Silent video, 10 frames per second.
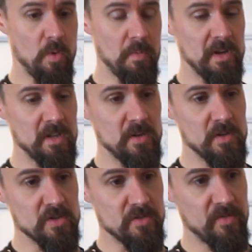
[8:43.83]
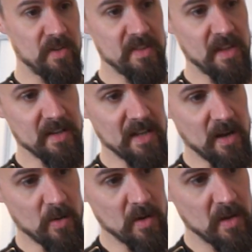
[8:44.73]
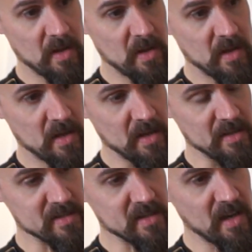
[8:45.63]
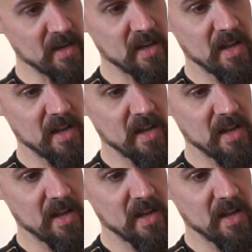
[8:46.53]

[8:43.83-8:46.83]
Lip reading: we're going to do is just feed that down inside